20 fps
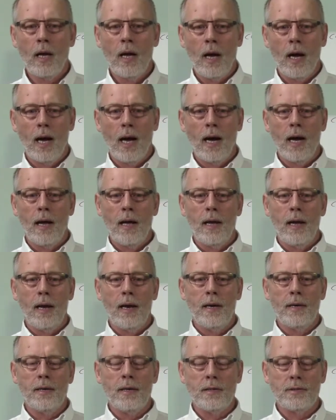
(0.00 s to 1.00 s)
Uh,
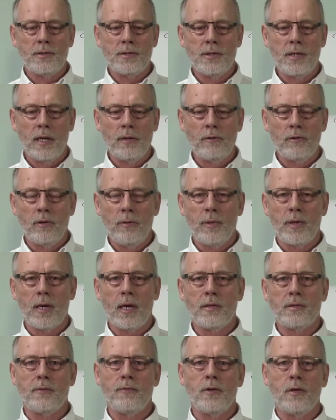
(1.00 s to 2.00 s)
and it's generally
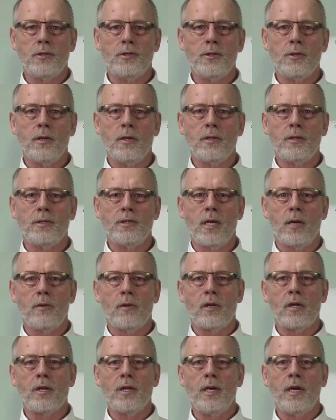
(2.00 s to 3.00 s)
because if they're doing a
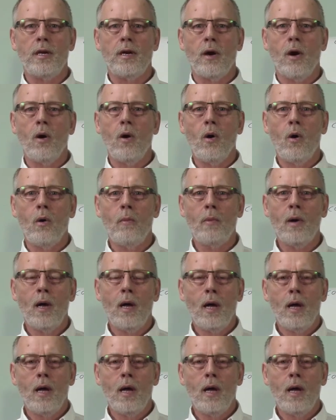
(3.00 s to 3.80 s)
general clean in a home,